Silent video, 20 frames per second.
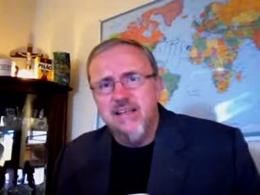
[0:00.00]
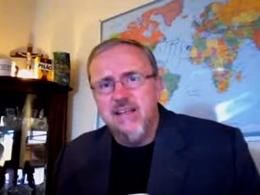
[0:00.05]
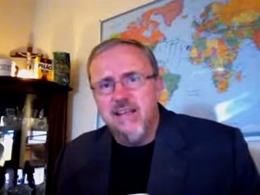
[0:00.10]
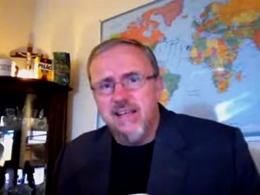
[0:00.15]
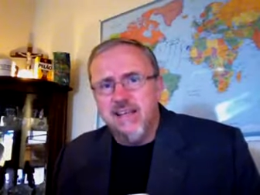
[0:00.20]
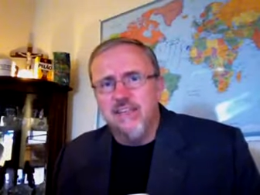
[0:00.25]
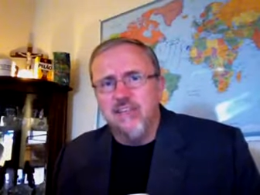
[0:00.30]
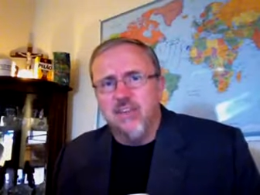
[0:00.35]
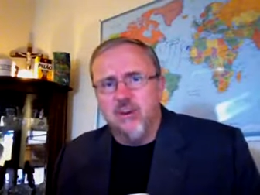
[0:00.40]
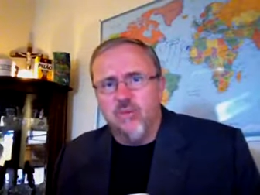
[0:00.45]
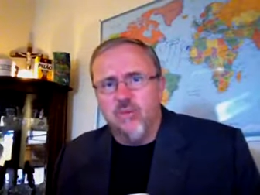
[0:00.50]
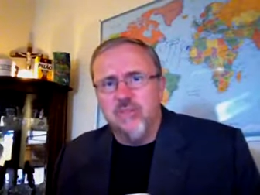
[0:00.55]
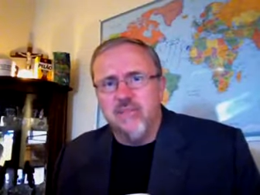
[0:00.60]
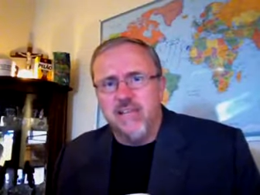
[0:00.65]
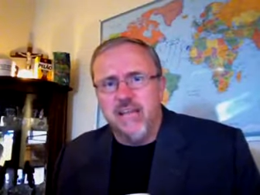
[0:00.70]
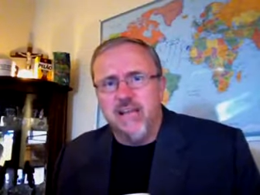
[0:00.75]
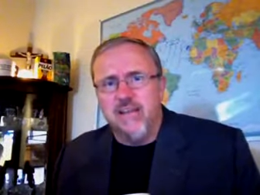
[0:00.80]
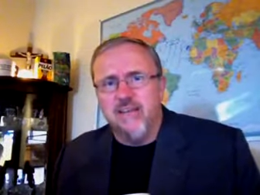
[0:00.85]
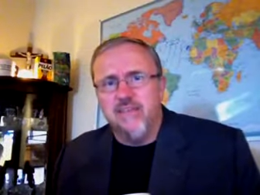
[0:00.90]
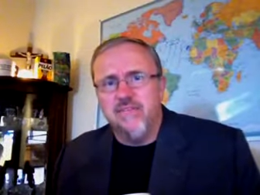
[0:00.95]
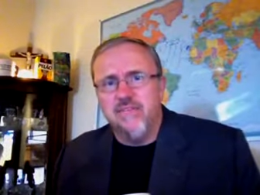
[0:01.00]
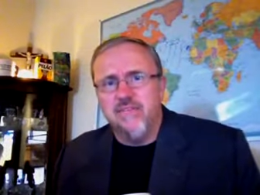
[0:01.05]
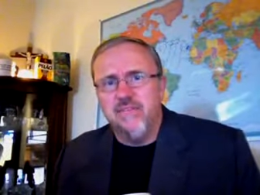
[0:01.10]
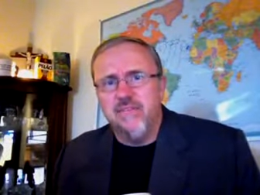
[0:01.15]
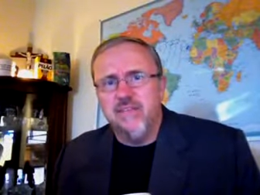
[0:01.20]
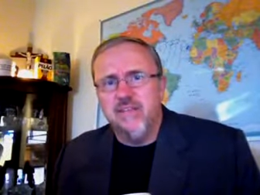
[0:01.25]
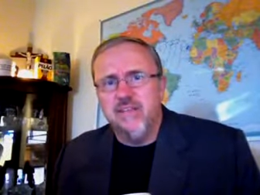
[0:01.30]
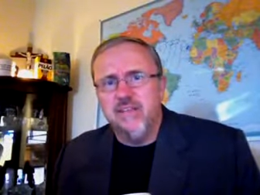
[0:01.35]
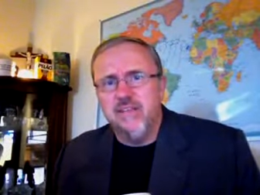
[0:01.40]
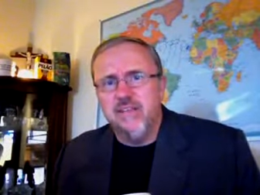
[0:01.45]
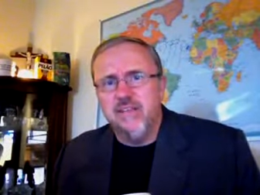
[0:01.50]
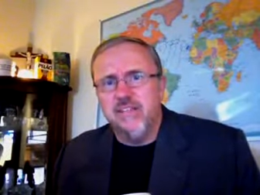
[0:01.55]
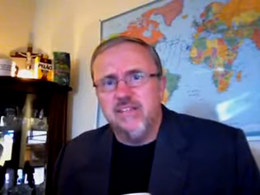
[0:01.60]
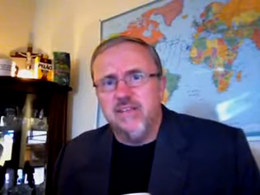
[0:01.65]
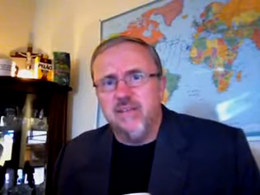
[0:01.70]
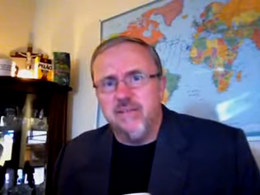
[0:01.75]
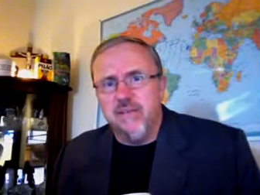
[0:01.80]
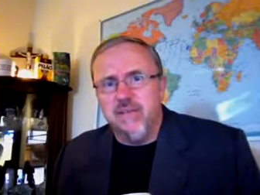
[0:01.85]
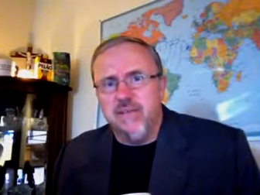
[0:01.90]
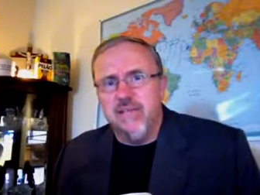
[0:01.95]
in his hometown of
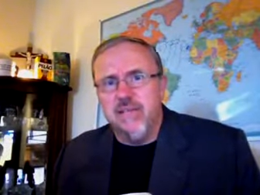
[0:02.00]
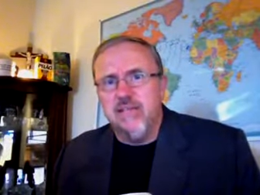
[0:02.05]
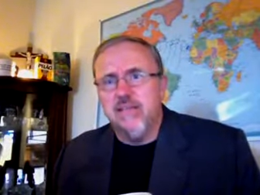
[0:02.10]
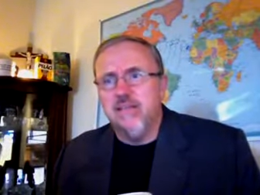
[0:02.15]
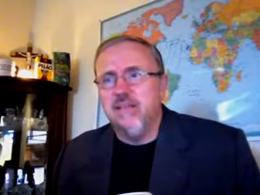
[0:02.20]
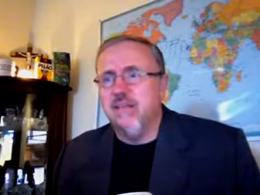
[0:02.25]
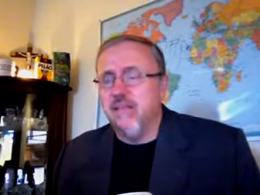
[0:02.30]
Sirte?